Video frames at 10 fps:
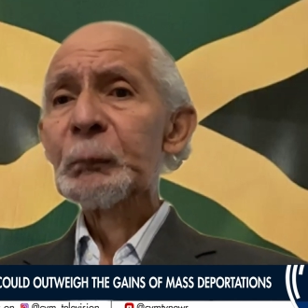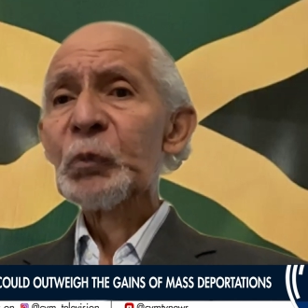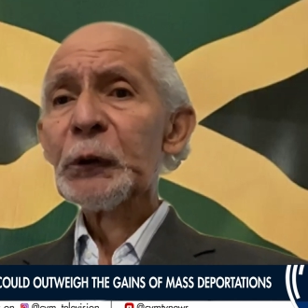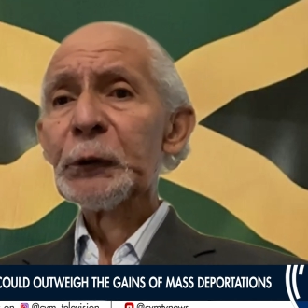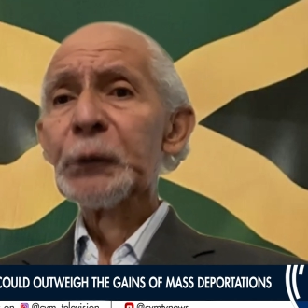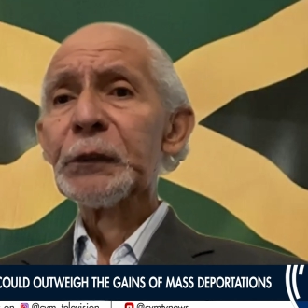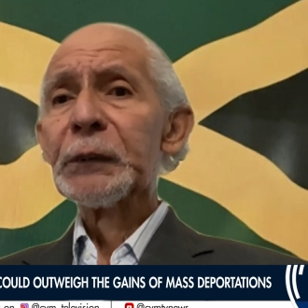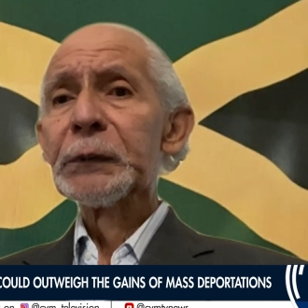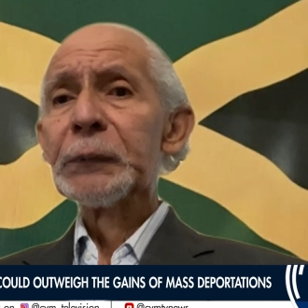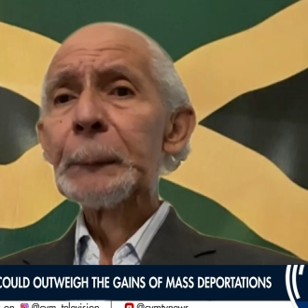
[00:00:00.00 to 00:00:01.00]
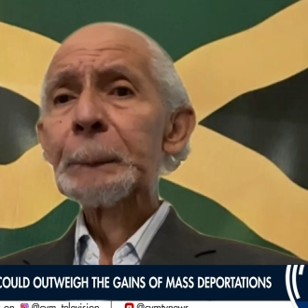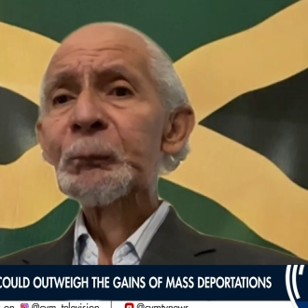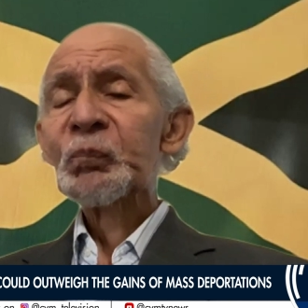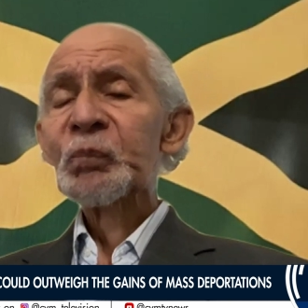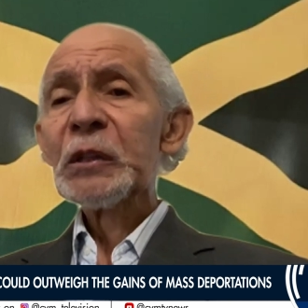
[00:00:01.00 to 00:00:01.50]
to this.
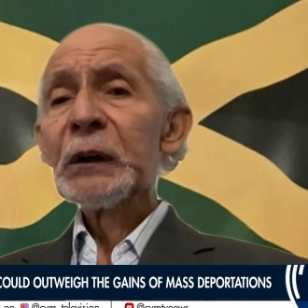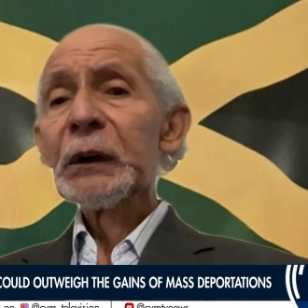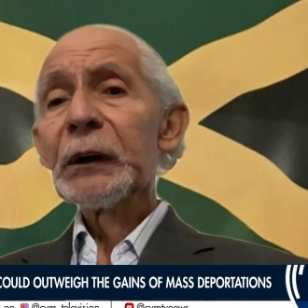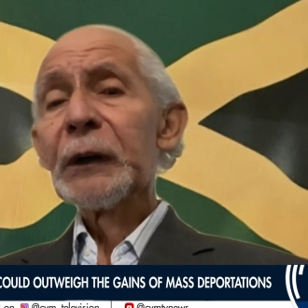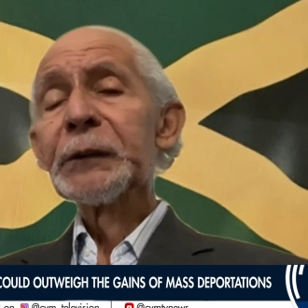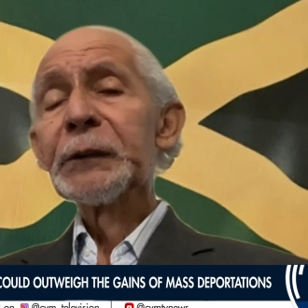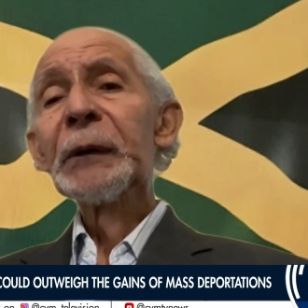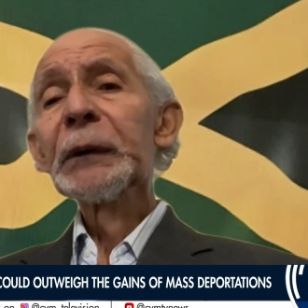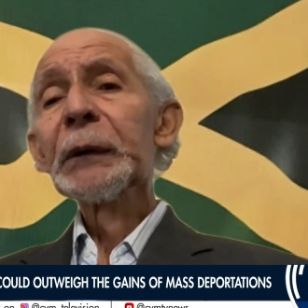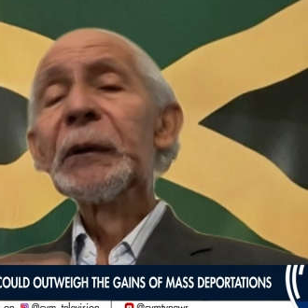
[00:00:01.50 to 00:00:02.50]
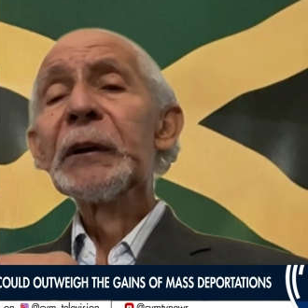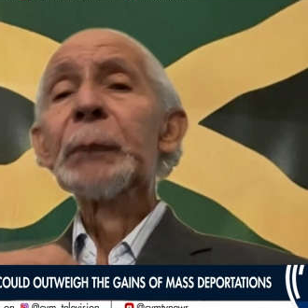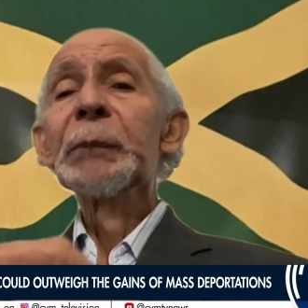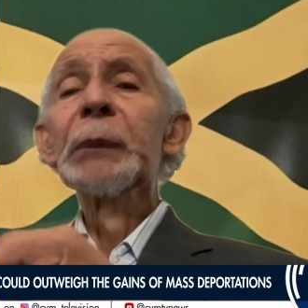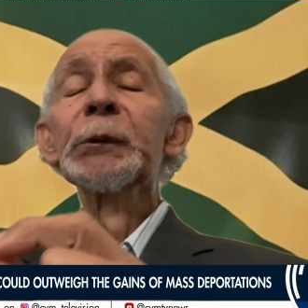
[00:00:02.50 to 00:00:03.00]
Because Jamaica may not be able
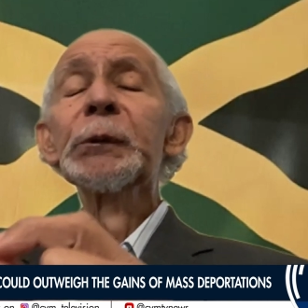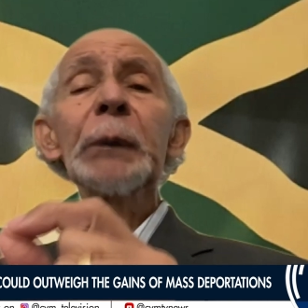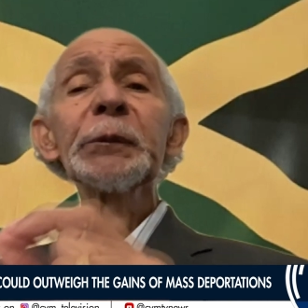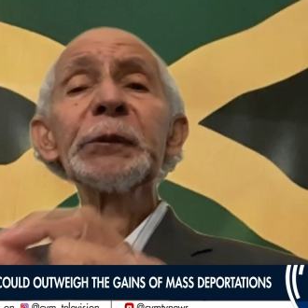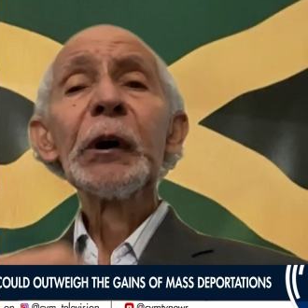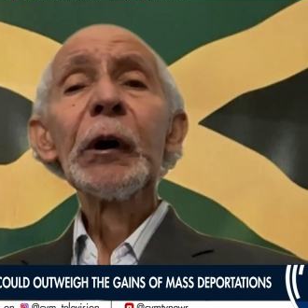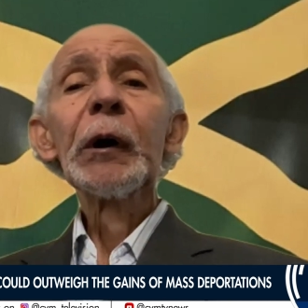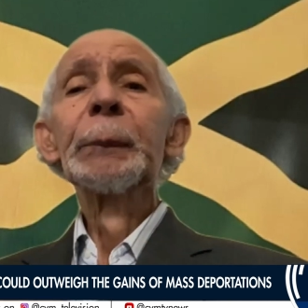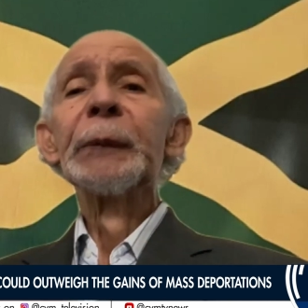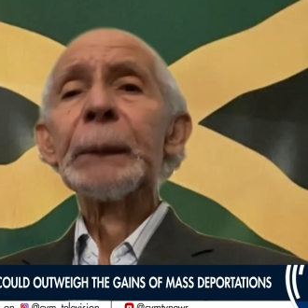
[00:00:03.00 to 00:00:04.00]
to absorb them.